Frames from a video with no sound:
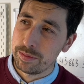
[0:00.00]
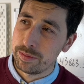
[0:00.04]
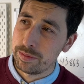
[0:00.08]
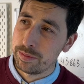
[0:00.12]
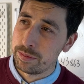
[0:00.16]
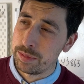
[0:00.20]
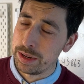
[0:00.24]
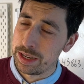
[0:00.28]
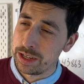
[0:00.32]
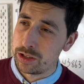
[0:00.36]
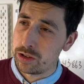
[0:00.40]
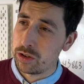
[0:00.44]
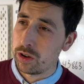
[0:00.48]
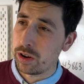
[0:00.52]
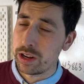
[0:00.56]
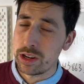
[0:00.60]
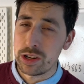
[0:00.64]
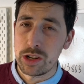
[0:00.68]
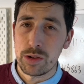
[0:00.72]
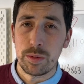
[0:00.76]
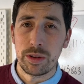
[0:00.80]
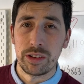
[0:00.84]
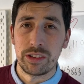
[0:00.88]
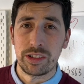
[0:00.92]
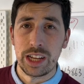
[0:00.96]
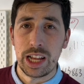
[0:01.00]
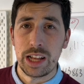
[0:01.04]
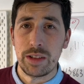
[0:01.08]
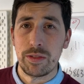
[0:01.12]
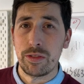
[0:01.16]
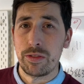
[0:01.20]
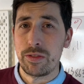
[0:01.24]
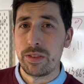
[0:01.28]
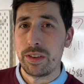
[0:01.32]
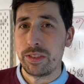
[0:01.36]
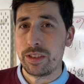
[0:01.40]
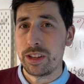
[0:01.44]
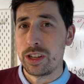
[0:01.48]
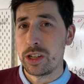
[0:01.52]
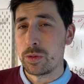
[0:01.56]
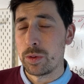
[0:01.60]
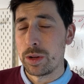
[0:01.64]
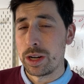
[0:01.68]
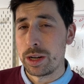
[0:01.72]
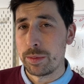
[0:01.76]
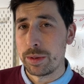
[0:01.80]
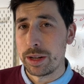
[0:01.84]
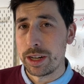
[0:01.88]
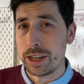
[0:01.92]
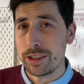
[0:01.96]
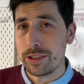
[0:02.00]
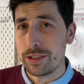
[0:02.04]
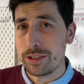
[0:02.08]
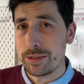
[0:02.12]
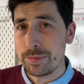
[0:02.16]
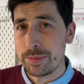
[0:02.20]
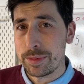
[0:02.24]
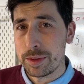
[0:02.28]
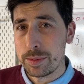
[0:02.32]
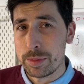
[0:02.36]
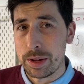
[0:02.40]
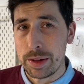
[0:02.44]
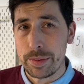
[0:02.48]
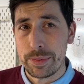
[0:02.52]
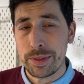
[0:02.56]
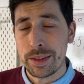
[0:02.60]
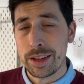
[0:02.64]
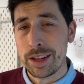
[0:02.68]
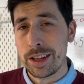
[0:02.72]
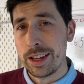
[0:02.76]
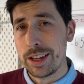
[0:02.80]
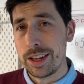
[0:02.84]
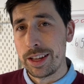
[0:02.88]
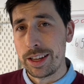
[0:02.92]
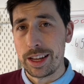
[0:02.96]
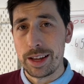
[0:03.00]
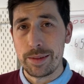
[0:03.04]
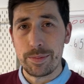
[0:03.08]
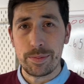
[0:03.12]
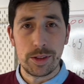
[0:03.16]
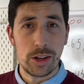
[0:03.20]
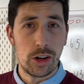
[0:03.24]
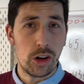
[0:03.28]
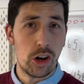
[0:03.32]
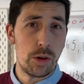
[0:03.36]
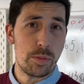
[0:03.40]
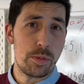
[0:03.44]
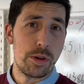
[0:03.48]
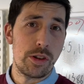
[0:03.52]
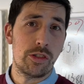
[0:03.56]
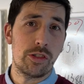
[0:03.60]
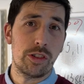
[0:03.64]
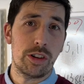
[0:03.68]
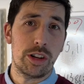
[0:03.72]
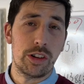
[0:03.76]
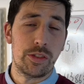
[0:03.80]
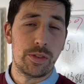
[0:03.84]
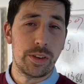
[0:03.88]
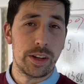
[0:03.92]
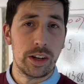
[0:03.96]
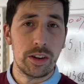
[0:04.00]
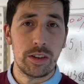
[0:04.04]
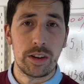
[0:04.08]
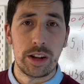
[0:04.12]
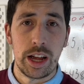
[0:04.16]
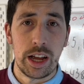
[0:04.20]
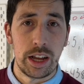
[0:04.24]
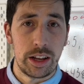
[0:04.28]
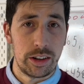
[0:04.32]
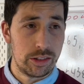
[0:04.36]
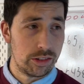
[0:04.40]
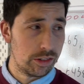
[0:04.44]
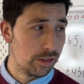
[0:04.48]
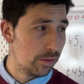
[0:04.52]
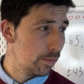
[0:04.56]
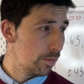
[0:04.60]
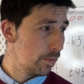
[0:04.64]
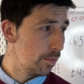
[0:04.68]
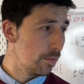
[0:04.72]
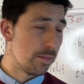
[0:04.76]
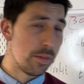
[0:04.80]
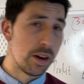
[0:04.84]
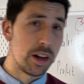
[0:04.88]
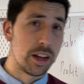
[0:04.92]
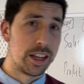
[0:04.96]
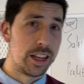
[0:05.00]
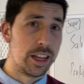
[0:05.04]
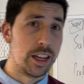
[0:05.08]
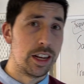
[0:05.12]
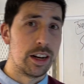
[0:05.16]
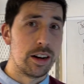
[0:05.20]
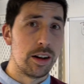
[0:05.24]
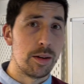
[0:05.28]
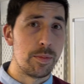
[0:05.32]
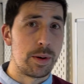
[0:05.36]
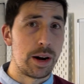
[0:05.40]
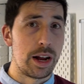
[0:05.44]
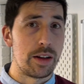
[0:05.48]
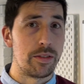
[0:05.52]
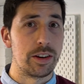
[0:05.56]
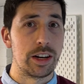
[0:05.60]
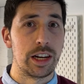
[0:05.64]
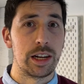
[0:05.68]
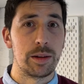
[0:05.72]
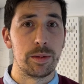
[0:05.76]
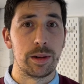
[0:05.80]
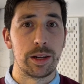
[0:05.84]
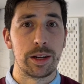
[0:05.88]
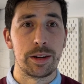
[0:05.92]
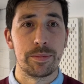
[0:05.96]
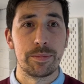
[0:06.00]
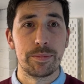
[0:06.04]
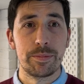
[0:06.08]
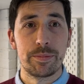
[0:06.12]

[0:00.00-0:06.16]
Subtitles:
been talking to myself for 15, 20 minutes. But yeah, hope you enjoyed this video, guys. My year of private labeling.